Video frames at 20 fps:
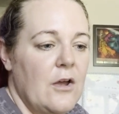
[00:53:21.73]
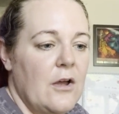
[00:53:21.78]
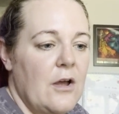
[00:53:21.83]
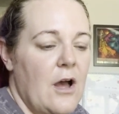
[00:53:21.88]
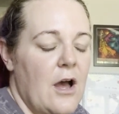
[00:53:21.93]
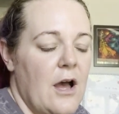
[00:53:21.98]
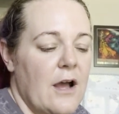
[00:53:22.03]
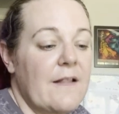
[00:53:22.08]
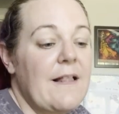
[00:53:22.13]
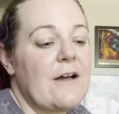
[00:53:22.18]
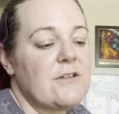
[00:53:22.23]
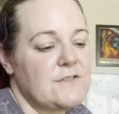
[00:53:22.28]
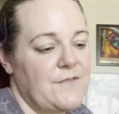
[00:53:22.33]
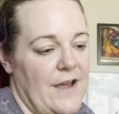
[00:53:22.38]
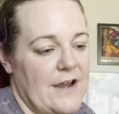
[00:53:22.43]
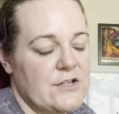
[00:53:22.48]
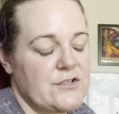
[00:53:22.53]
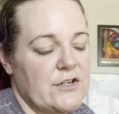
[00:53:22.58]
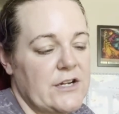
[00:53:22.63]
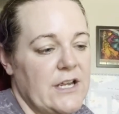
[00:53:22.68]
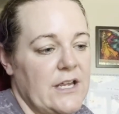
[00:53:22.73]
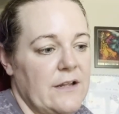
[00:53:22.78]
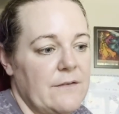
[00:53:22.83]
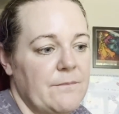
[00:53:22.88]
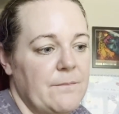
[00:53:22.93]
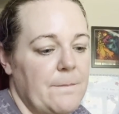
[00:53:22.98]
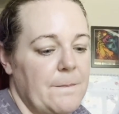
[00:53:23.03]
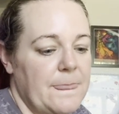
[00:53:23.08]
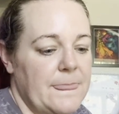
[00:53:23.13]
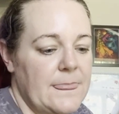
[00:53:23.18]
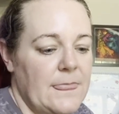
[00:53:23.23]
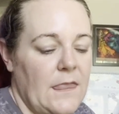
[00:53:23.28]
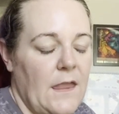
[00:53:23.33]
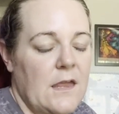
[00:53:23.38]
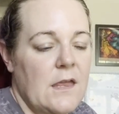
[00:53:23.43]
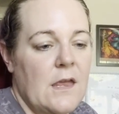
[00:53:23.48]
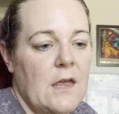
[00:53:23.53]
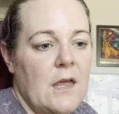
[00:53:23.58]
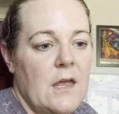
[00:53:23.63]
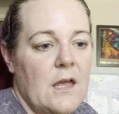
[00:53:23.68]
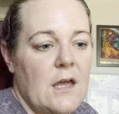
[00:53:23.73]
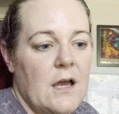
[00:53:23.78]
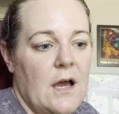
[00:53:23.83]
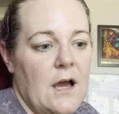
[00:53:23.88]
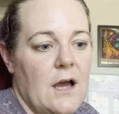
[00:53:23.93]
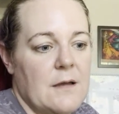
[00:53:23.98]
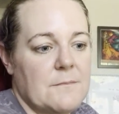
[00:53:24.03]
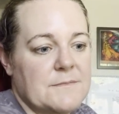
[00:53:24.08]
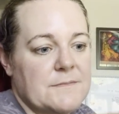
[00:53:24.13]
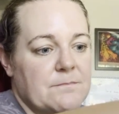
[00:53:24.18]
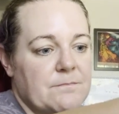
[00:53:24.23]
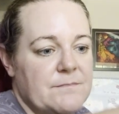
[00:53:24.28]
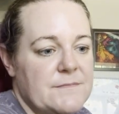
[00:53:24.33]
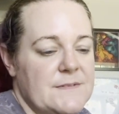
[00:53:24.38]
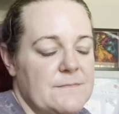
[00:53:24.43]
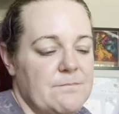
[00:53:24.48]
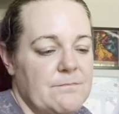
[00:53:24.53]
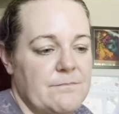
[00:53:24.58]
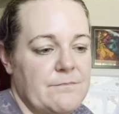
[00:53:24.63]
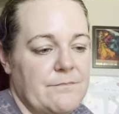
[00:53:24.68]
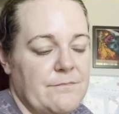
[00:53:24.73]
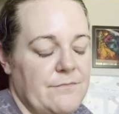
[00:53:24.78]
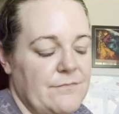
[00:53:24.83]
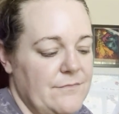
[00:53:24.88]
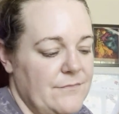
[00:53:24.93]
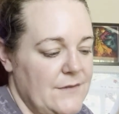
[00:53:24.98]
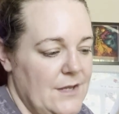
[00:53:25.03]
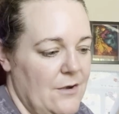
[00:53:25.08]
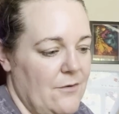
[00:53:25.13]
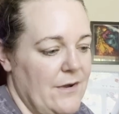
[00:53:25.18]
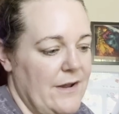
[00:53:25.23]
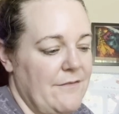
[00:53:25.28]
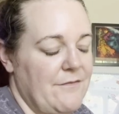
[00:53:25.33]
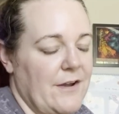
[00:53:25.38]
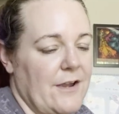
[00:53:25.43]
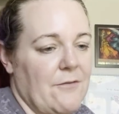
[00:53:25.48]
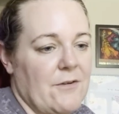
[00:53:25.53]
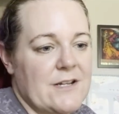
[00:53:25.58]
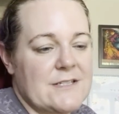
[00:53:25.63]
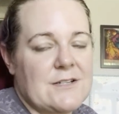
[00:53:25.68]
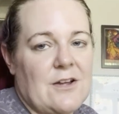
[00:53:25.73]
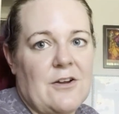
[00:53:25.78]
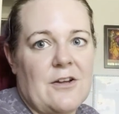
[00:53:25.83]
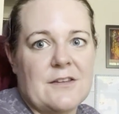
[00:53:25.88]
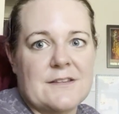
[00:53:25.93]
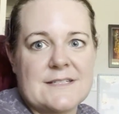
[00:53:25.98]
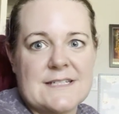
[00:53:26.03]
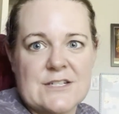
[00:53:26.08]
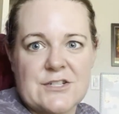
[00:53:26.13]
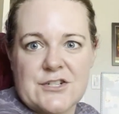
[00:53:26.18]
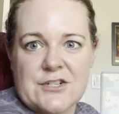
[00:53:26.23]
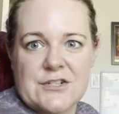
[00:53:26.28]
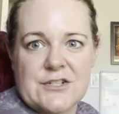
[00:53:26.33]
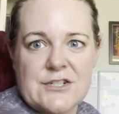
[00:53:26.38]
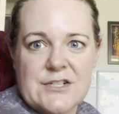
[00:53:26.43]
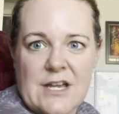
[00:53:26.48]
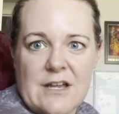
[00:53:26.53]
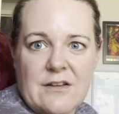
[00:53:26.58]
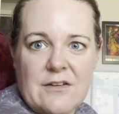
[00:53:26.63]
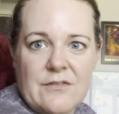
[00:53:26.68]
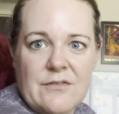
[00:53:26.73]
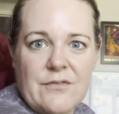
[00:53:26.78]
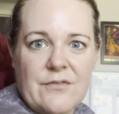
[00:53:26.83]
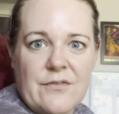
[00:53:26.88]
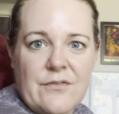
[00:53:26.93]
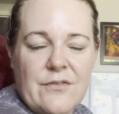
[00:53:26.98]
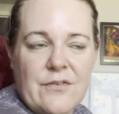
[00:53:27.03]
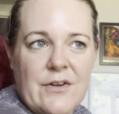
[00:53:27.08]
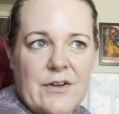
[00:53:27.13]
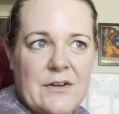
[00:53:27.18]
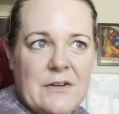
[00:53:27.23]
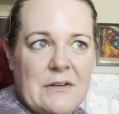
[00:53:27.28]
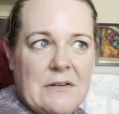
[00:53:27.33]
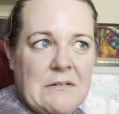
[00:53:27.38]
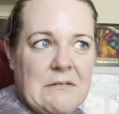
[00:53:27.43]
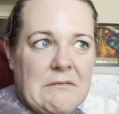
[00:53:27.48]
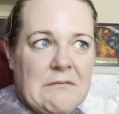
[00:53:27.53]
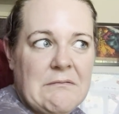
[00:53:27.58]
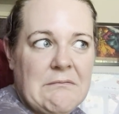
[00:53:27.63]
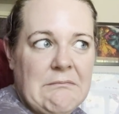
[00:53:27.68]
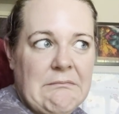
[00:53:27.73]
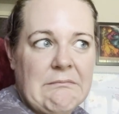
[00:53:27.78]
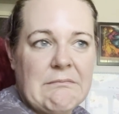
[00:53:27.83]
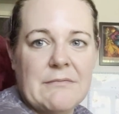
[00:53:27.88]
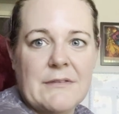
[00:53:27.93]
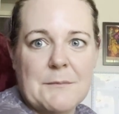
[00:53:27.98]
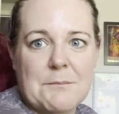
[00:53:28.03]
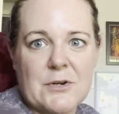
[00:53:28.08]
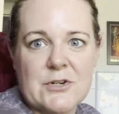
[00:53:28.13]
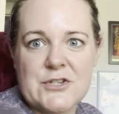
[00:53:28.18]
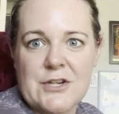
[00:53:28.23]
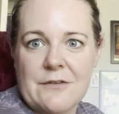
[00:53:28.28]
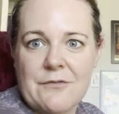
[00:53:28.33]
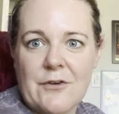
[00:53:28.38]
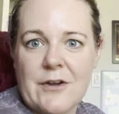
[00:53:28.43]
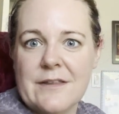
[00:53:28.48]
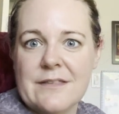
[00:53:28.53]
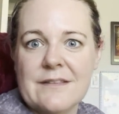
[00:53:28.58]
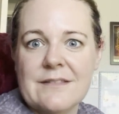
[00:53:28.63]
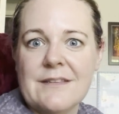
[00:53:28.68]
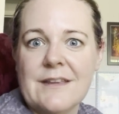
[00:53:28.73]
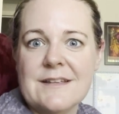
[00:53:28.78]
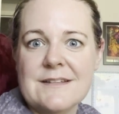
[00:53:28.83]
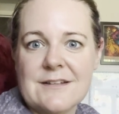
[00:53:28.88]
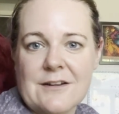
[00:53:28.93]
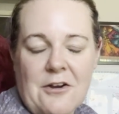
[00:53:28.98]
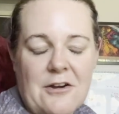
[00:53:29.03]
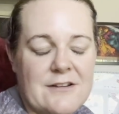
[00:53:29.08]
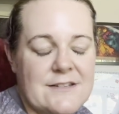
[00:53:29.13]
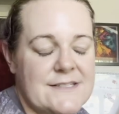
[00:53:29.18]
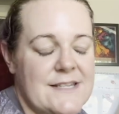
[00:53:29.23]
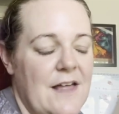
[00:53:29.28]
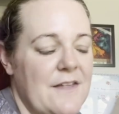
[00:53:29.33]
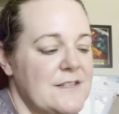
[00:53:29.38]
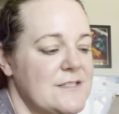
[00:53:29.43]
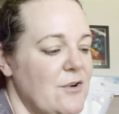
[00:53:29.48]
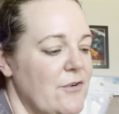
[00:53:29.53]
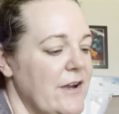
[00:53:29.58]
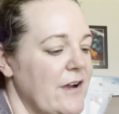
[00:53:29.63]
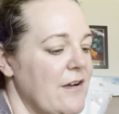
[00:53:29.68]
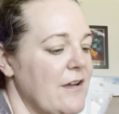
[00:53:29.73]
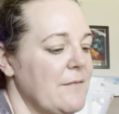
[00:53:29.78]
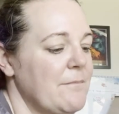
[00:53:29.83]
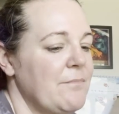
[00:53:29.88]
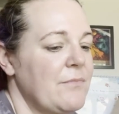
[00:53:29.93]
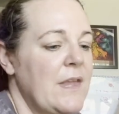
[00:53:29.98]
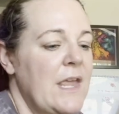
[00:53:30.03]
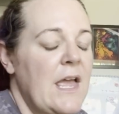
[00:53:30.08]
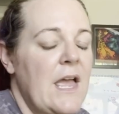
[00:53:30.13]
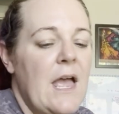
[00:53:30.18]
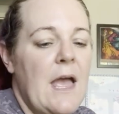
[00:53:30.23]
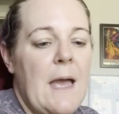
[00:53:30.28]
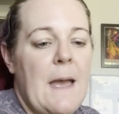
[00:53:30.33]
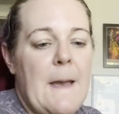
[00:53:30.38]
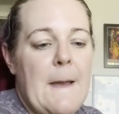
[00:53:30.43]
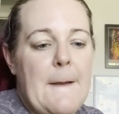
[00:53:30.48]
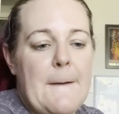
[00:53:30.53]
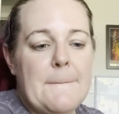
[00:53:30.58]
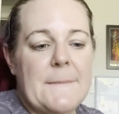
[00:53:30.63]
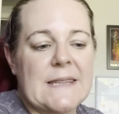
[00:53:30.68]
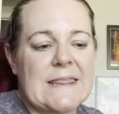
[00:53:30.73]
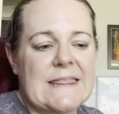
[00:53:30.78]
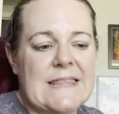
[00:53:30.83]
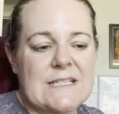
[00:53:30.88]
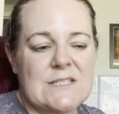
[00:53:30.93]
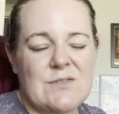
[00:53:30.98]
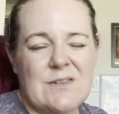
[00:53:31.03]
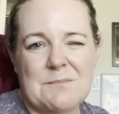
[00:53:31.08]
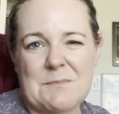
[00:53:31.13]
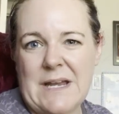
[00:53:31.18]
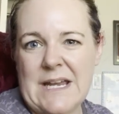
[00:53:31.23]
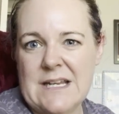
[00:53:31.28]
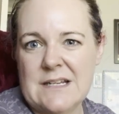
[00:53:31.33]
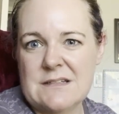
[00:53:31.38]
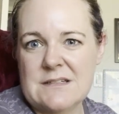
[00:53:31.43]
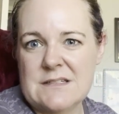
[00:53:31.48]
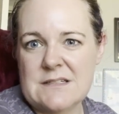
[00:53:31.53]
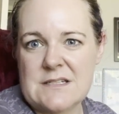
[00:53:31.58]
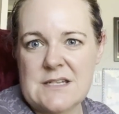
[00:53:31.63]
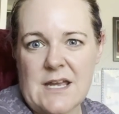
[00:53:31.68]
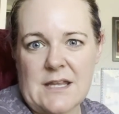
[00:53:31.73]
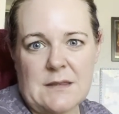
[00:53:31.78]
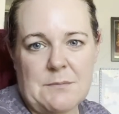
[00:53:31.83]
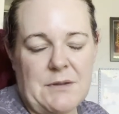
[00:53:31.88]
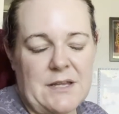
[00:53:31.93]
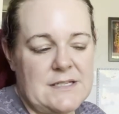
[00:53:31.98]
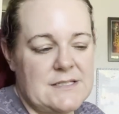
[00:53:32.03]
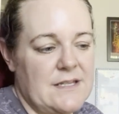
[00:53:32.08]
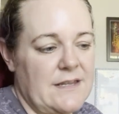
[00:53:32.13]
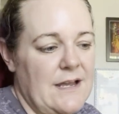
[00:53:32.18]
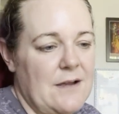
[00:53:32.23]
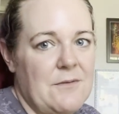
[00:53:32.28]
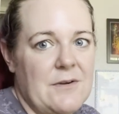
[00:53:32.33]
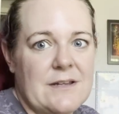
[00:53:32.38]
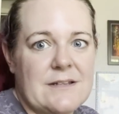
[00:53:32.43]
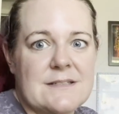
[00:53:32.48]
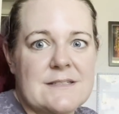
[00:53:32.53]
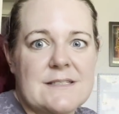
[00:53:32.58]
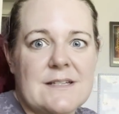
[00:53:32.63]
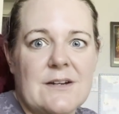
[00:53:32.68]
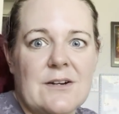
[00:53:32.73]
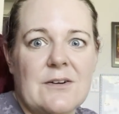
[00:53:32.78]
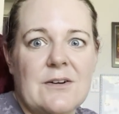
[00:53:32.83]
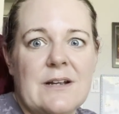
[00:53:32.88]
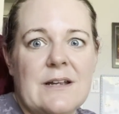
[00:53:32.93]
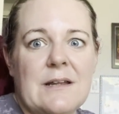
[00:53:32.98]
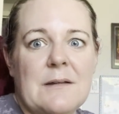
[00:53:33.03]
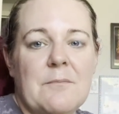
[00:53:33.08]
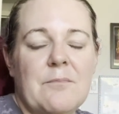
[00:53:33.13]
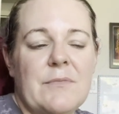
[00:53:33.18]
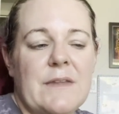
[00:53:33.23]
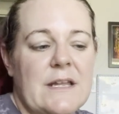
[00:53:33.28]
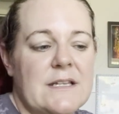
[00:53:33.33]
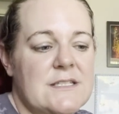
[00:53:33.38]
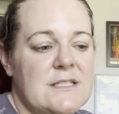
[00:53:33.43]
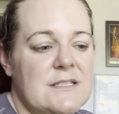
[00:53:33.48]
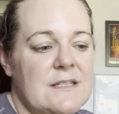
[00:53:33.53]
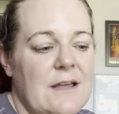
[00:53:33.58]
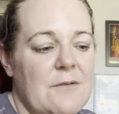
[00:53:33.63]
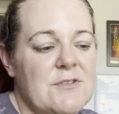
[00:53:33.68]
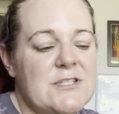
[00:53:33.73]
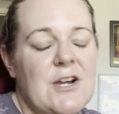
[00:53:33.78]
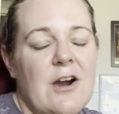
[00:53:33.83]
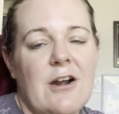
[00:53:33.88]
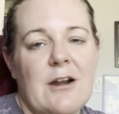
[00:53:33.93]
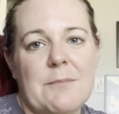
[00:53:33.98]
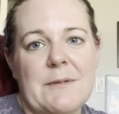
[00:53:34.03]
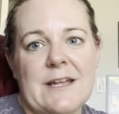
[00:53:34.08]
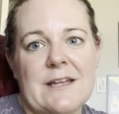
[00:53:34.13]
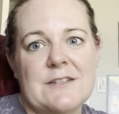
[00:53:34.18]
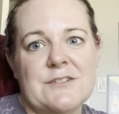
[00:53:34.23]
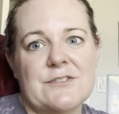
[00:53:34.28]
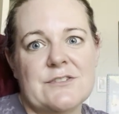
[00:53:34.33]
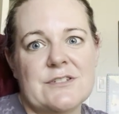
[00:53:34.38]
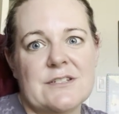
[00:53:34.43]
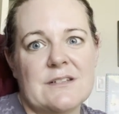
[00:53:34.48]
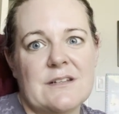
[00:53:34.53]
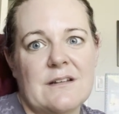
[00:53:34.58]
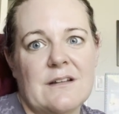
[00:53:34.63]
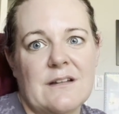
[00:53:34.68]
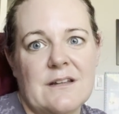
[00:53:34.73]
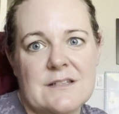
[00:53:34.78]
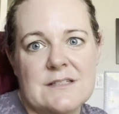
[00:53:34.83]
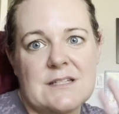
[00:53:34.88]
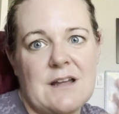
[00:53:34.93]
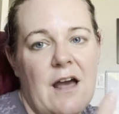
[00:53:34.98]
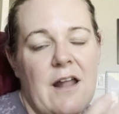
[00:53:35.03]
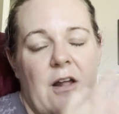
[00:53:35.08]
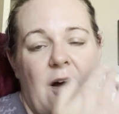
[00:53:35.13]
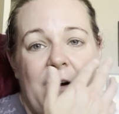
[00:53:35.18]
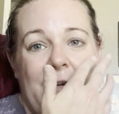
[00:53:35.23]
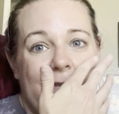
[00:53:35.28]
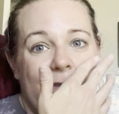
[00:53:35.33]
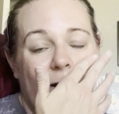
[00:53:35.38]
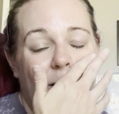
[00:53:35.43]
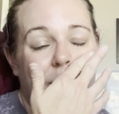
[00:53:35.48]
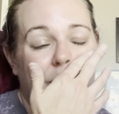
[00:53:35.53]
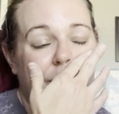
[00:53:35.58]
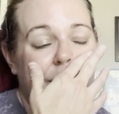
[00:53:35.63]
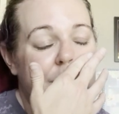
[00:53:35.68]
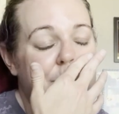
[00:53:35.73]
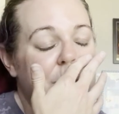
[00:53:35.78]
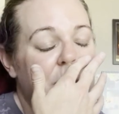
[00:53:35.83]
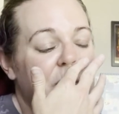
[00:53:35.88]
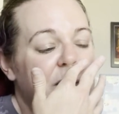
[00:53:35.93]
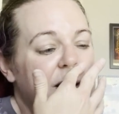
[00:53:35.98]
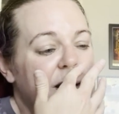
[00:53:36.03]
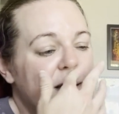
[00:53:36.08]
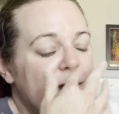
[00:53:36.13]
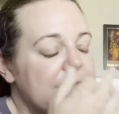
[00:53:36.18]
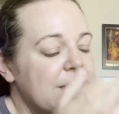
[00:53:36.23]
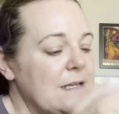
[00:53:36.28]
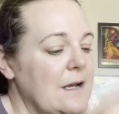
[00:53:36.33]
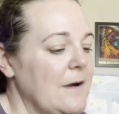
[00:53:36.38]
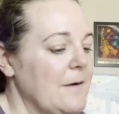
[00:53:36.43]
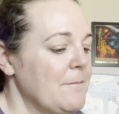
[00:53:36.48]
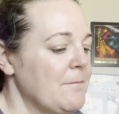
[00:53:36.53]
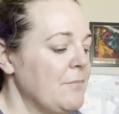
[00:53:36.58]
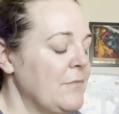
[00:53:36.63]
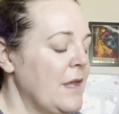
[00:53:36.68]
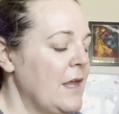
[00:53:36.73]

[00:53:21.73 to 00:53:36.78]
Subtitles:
Clouds Factory. I forget what it's called. Stitcher's shelf? The bookshelf one, the current style that's going on. But this one might take the place of that one, so that one's hard because it's got the whole rainbow in it, so